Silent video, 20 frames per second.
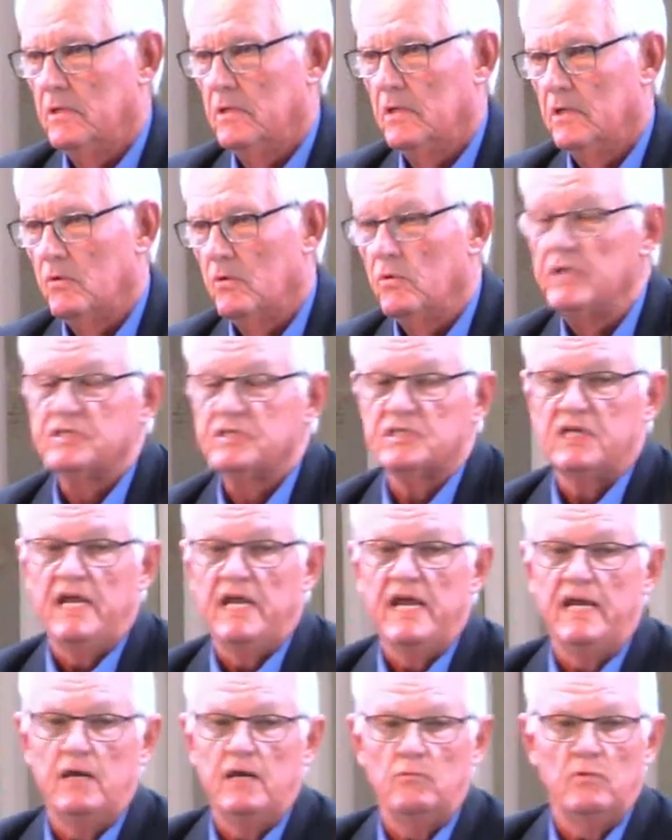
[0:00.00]
We
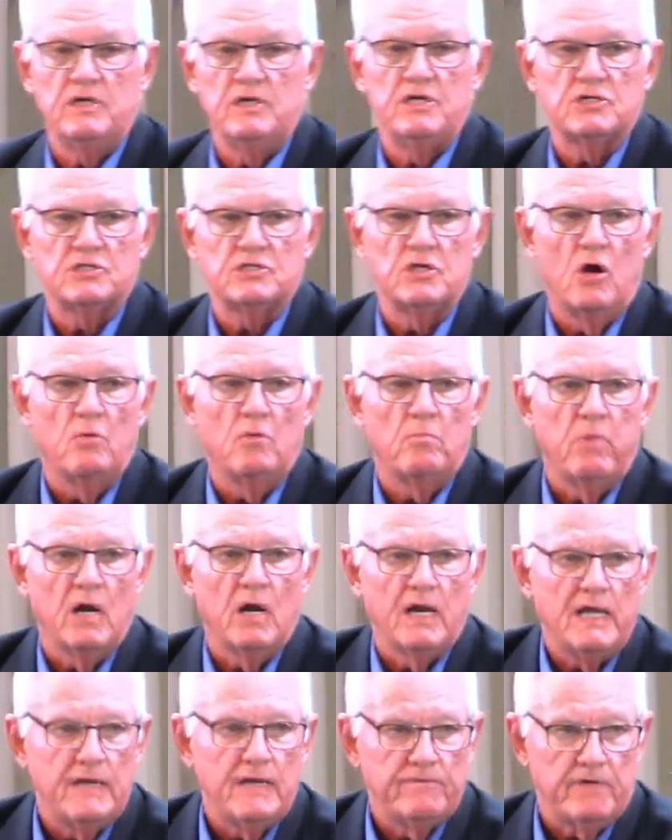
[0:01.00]
sing it, we just don't
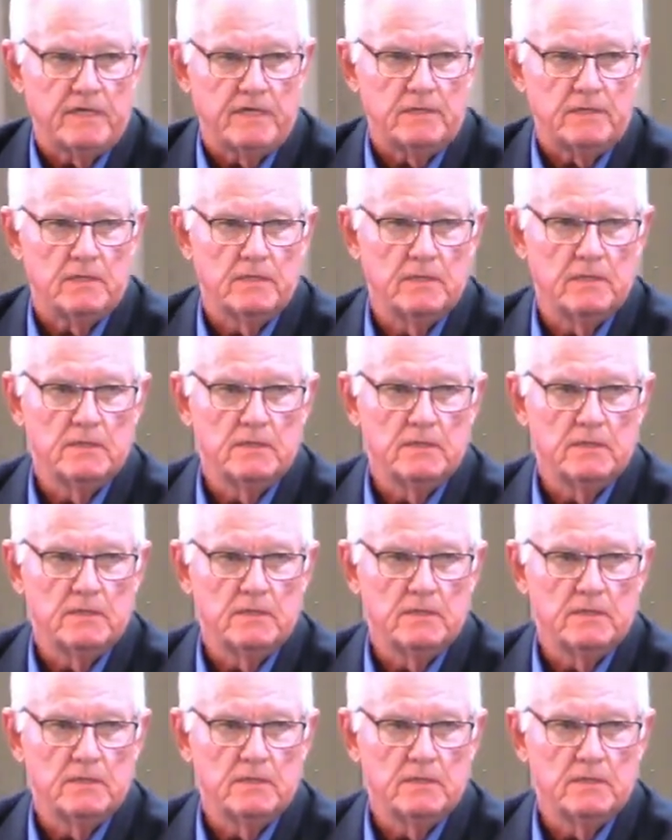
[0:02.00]
believe it.